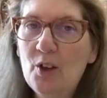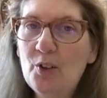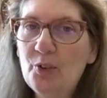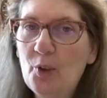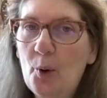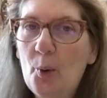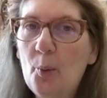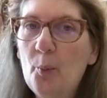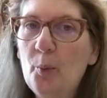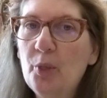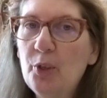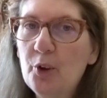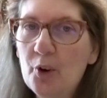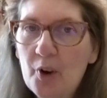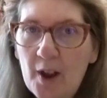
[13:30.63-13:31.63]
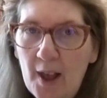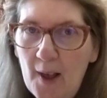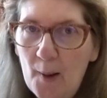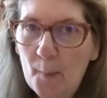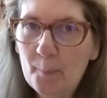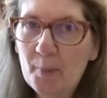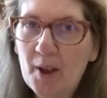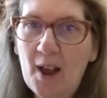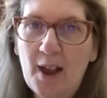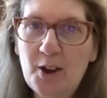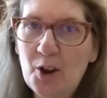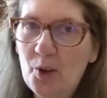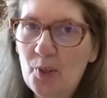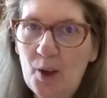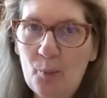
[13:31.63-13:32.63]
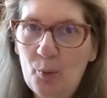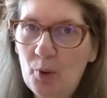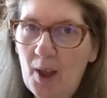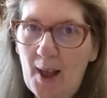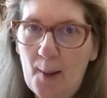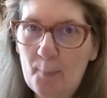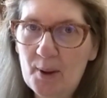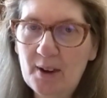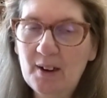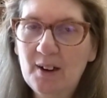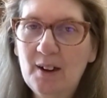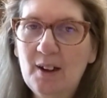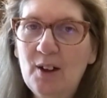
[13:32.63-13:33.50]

So with your help, I know that will happen.